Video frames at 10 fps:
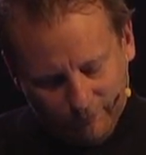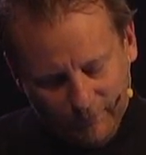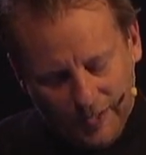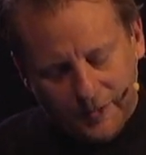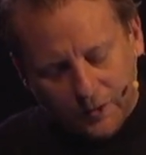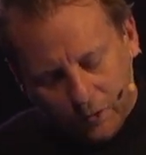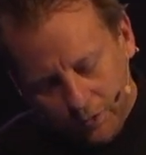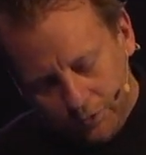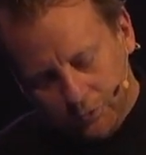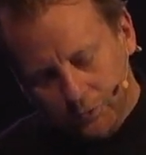I
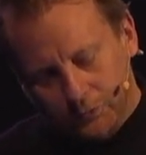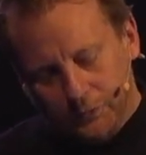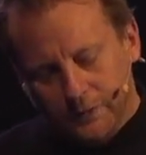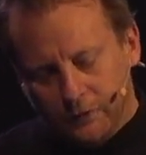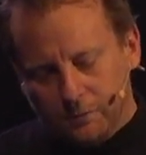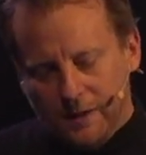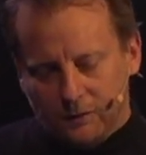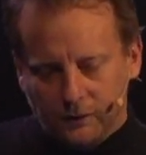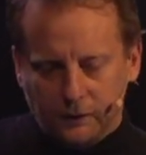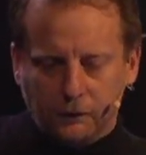encourage you through this
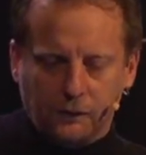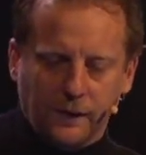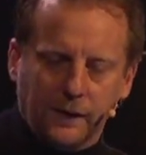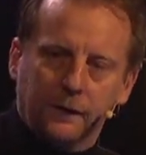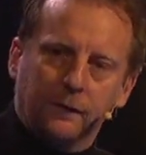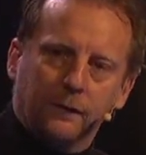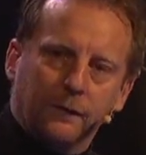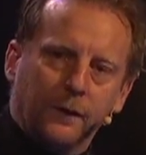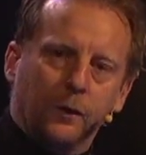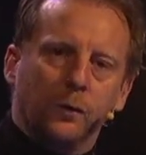message that
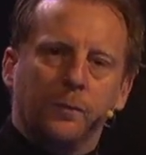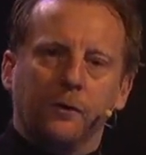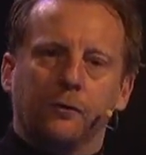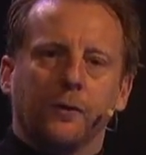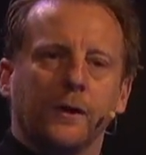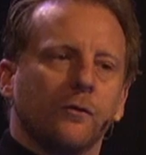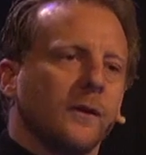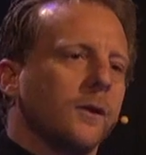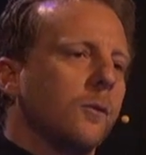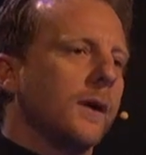you would be
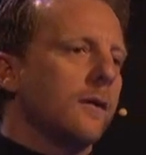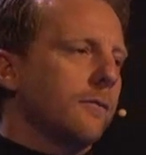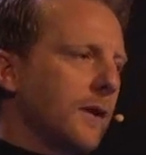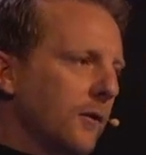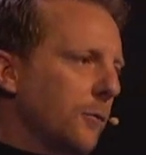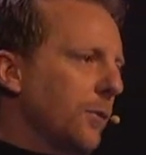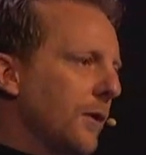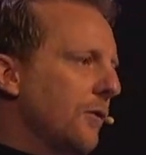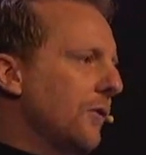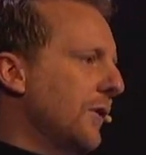strangely aware of God's
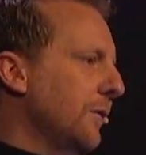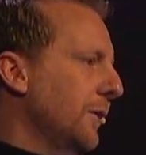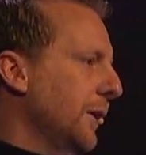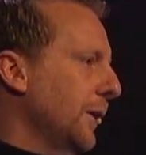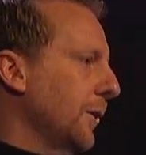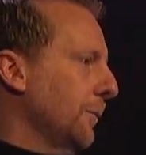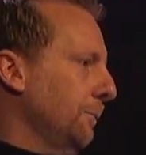presence even here.